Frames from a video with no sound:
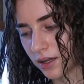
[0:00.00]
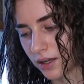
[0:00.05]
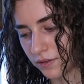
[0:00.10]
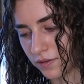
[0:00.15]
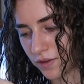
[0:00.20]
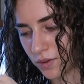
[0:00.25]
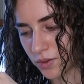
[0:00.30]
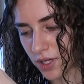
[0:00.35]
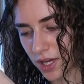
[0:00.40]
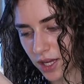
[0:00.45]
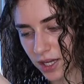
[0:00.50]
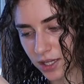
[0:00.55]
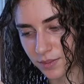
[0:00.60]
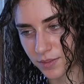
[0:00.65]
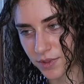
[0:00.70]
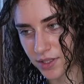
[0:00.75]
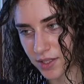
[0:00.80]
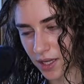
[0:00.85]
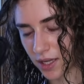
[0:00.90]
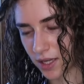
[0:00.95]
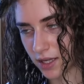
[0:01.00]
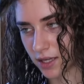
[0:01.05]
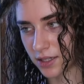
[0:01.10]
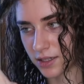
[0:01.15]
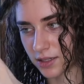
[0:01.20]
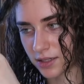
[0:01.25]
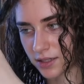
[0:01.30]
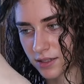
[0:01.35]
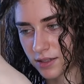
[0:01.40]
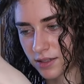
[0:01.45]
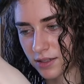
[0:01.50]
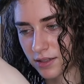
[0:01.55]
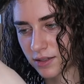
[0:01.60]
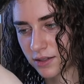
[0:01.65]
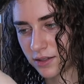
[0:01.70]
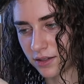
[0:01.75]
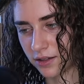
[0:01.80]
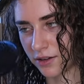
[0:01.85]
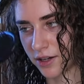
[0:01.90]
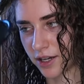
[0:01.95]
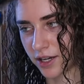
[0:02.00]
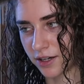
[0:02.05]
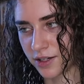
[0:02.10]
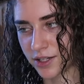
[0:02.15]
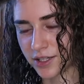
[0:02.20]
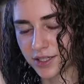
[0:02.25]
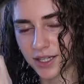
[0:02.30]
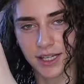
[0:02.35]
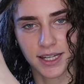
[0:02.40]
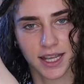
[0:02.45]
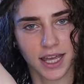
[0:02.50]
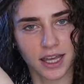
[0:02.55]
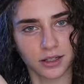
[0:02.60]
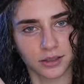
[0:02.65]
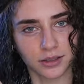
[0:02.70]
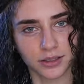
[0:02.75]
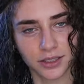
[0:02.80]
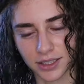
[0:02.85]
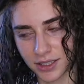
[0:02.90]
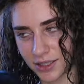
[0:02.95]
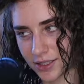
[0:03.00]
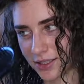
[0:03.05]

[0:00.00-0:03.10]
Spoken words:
a few times and your hair is detangled.